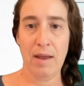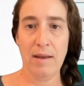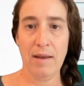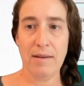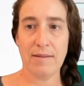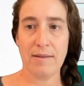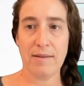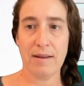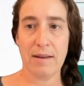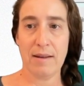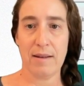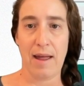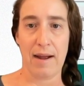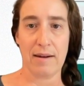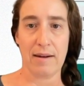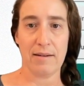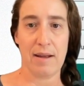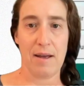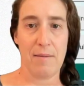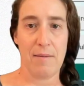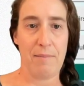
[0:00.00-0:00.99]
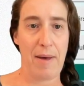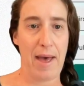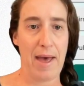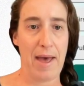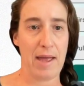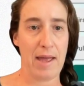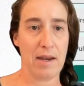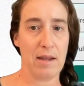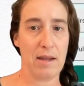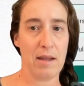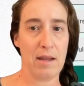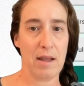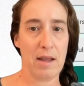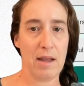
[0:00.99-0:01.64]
select a bed,